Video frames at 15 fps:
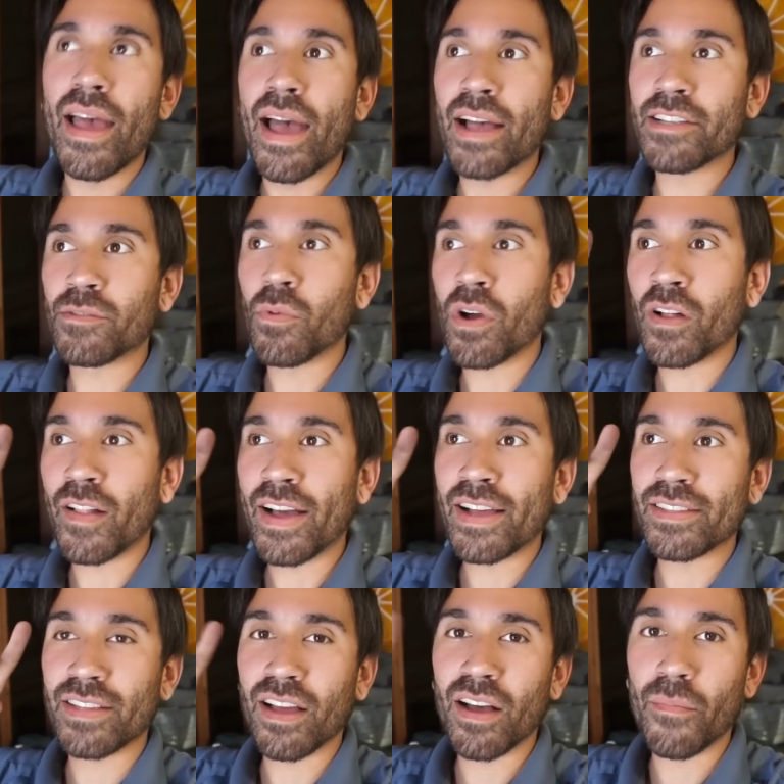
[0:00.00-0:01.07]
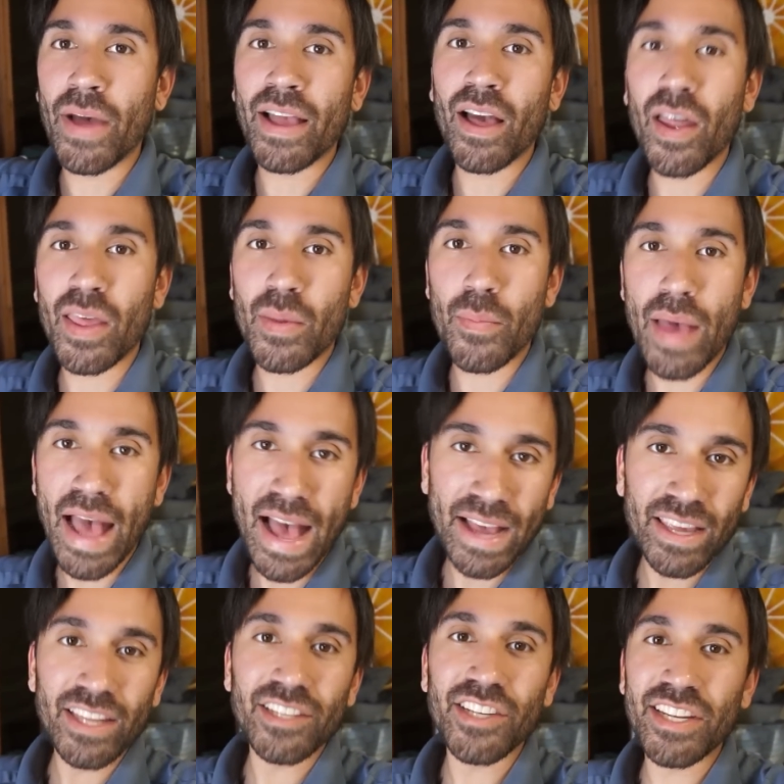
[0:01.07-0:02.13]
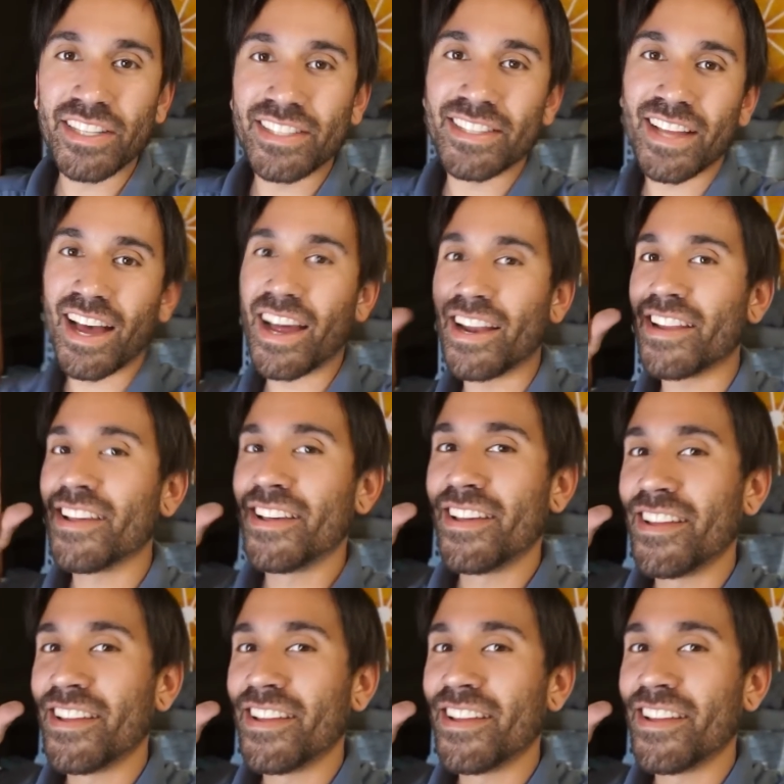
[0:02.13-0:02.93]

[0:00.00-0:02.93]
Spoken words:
as well as I got a package inside